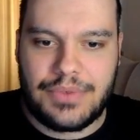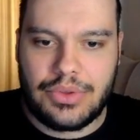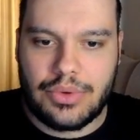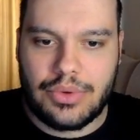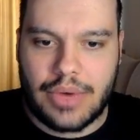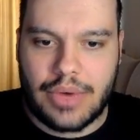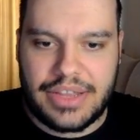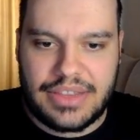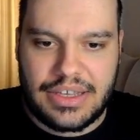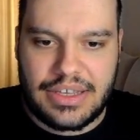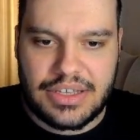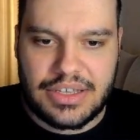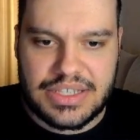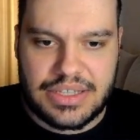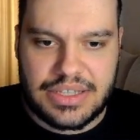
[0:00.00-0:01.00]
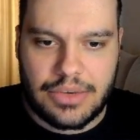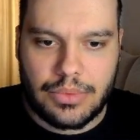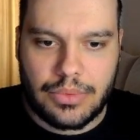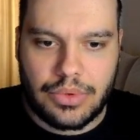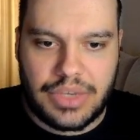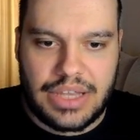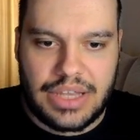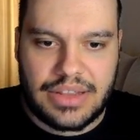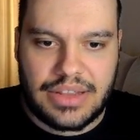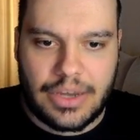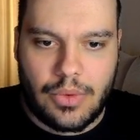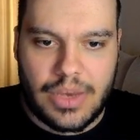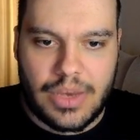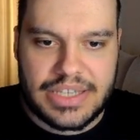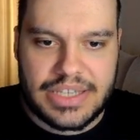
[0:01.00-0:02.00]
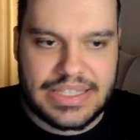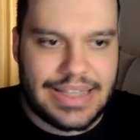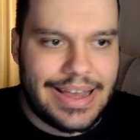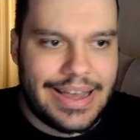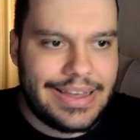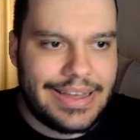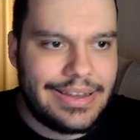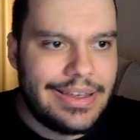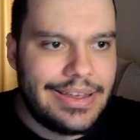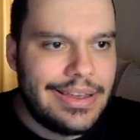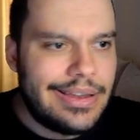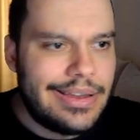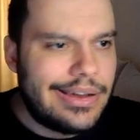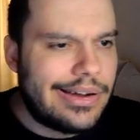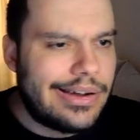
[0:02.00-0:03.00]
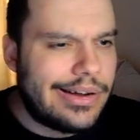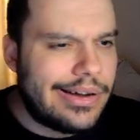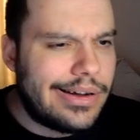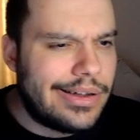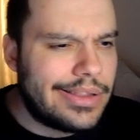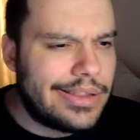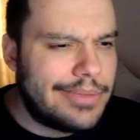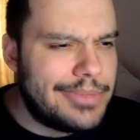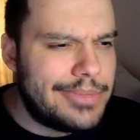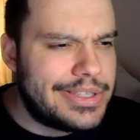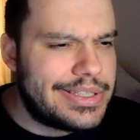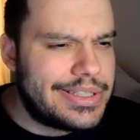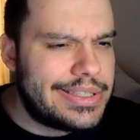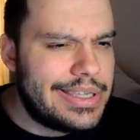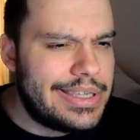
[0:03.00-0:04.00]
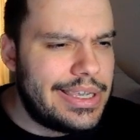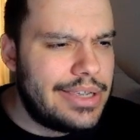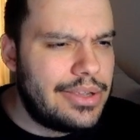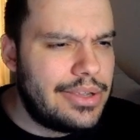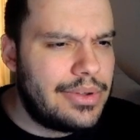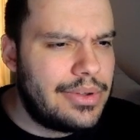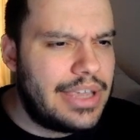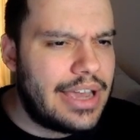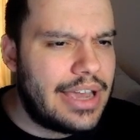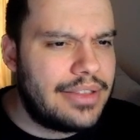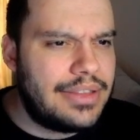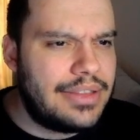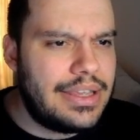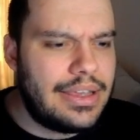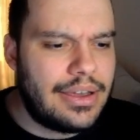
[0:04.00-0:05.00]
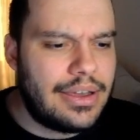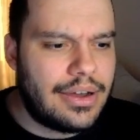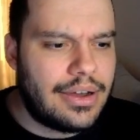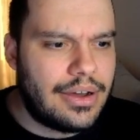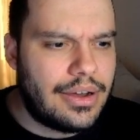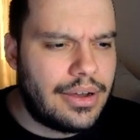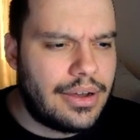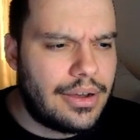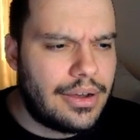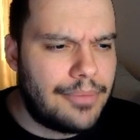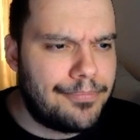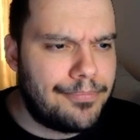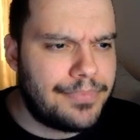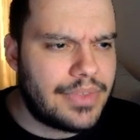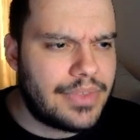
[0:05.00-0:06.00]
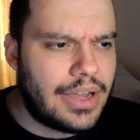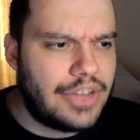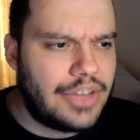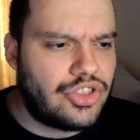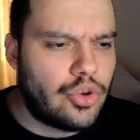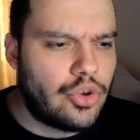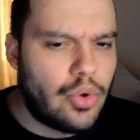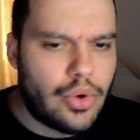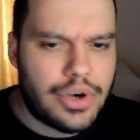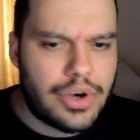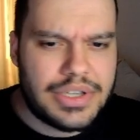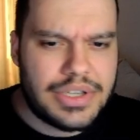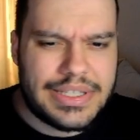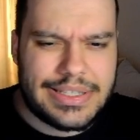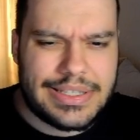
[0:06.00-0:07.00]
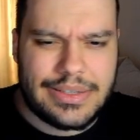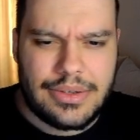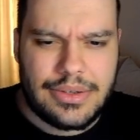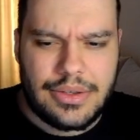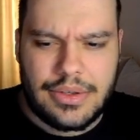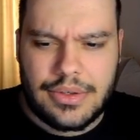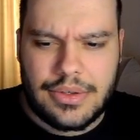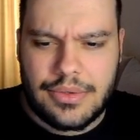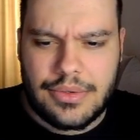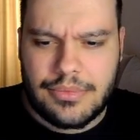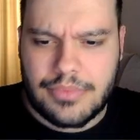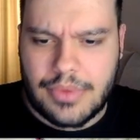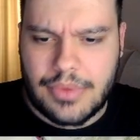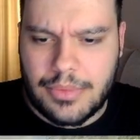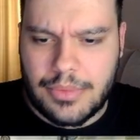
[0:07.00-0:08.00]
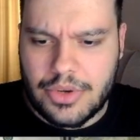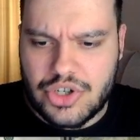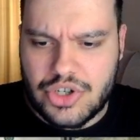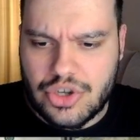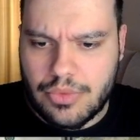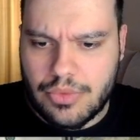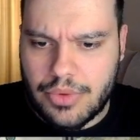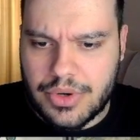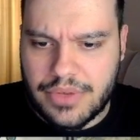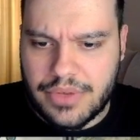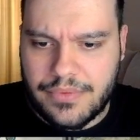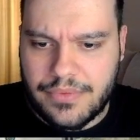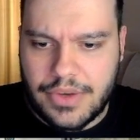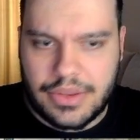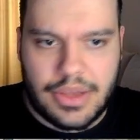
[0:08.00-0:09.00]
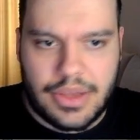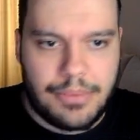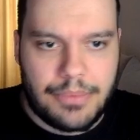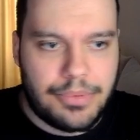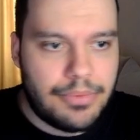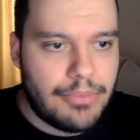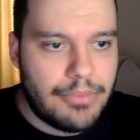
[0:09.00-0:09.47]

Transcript: you do, I think it's the Ulukita quest line. Let me see, you get the Ators. I'm not sure where the fuck did I put